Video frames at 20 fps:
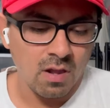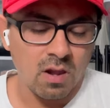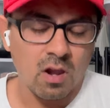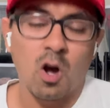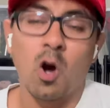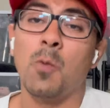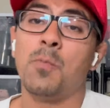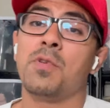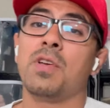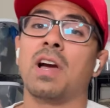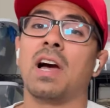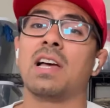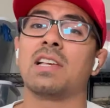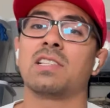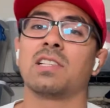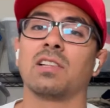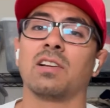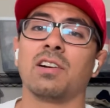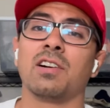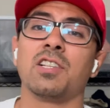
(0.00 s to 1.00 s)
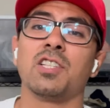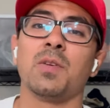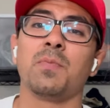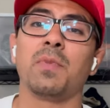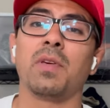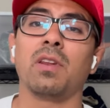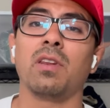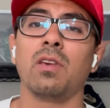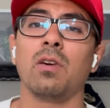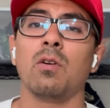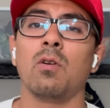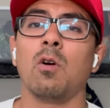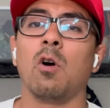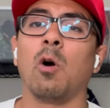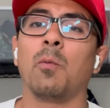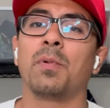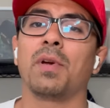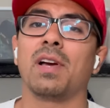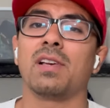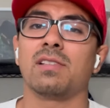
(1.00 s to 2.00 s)
Hope you guys learned something new.
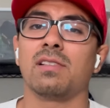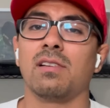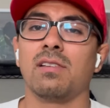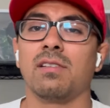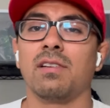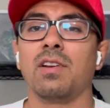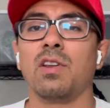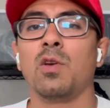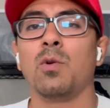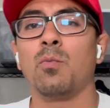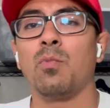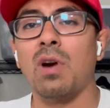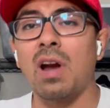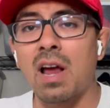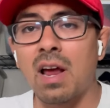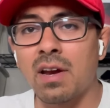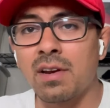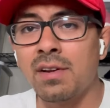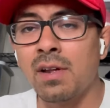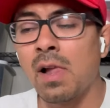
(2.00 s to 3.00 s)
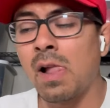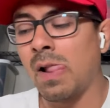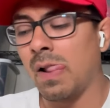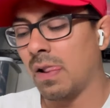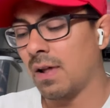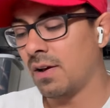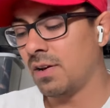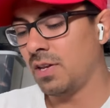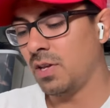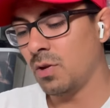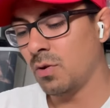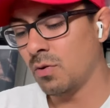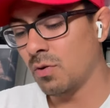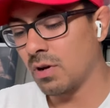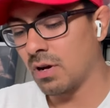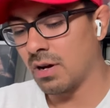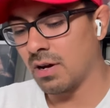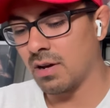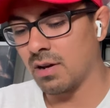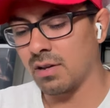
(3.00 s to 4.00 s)
Hope you guys learned a new brand, a new,
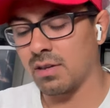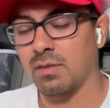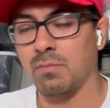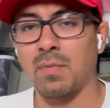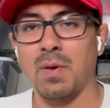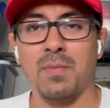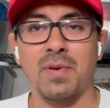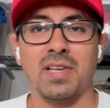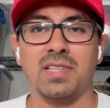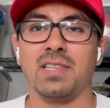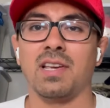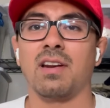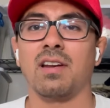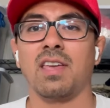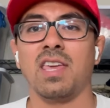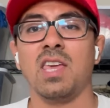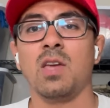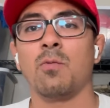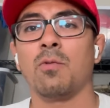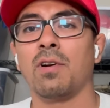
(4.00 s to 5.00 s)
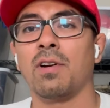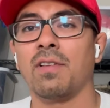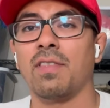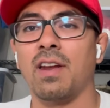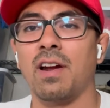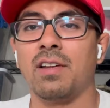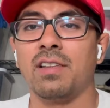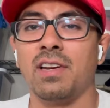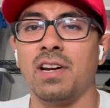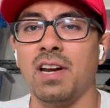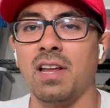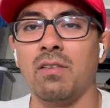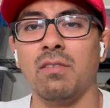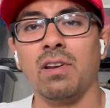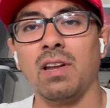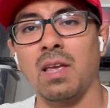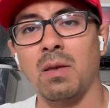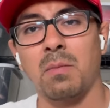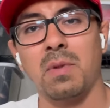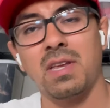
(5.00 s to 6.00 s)
maybe I said a keyword that I didn't even
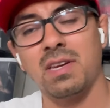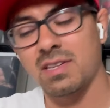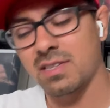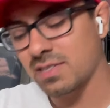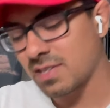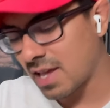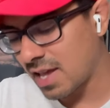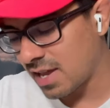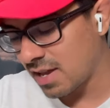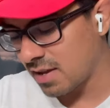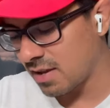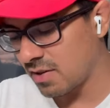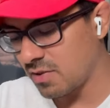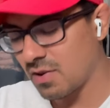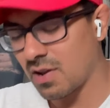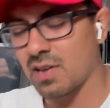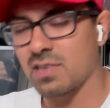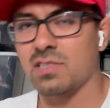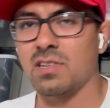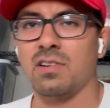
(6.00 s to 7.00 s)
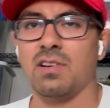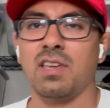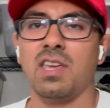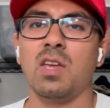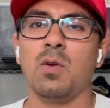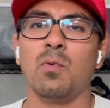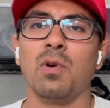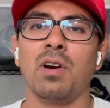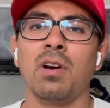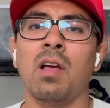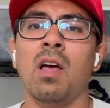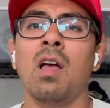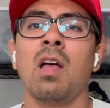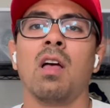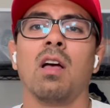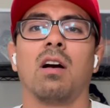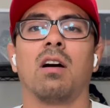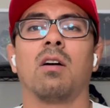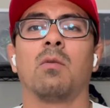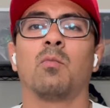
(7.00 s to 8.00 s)
like mean to say, and you guys learned a keyword.
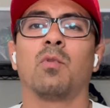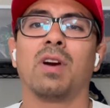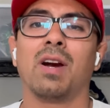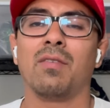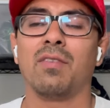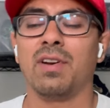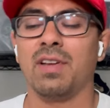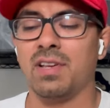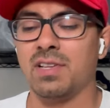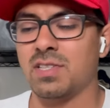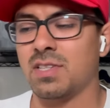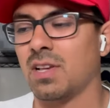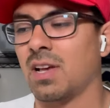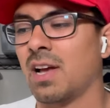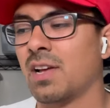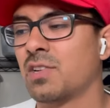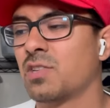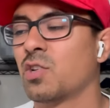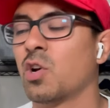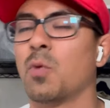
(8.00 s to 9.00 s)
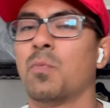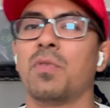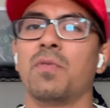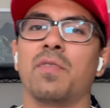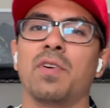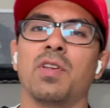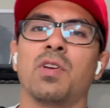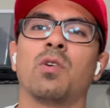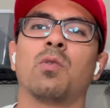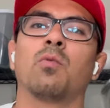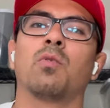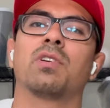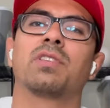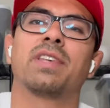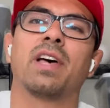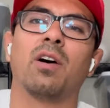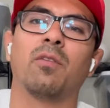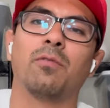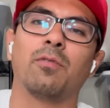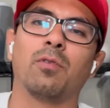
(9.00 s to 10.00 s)
Whatever it is, I just hope the video was
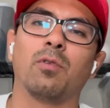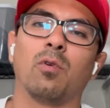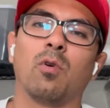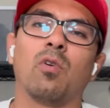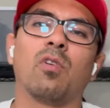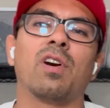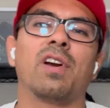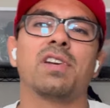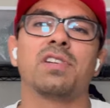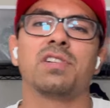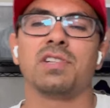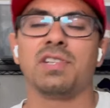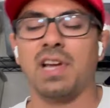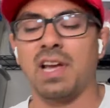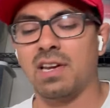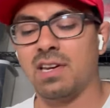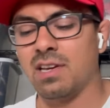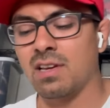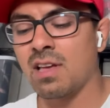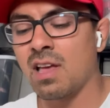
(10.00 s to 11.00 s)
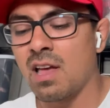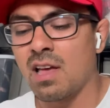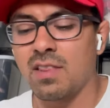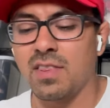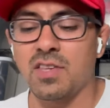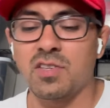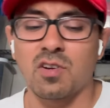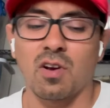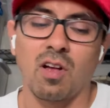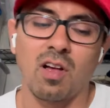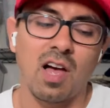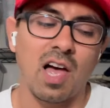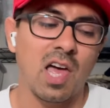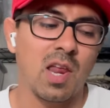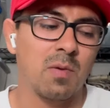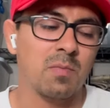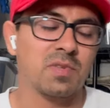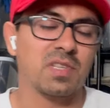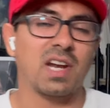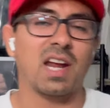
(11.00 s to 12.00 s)
helpful or entertaining. These are all
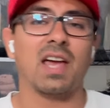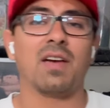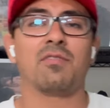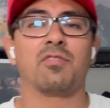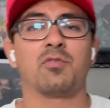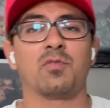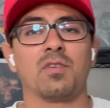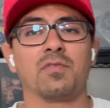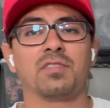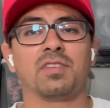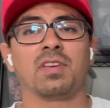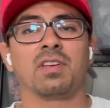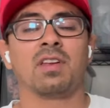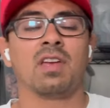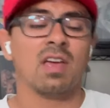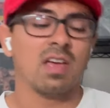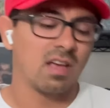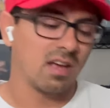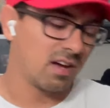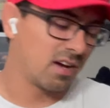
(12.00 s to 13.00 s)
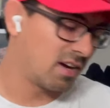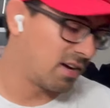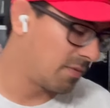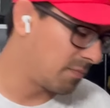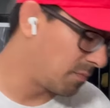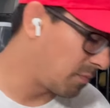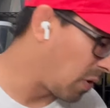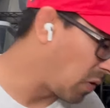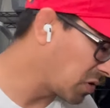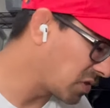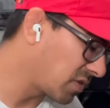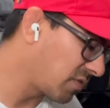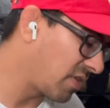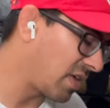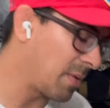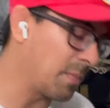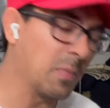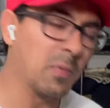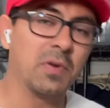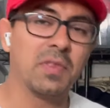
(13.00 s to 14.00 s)
items that I have thrifted, most of
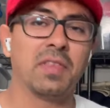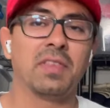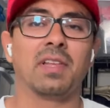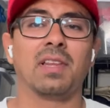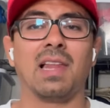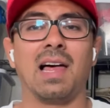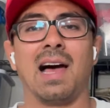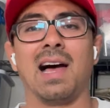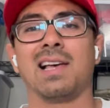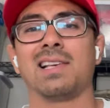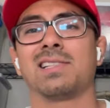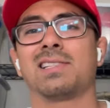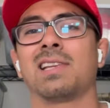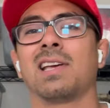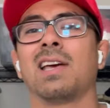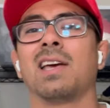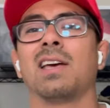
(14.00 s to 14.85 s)
them within the last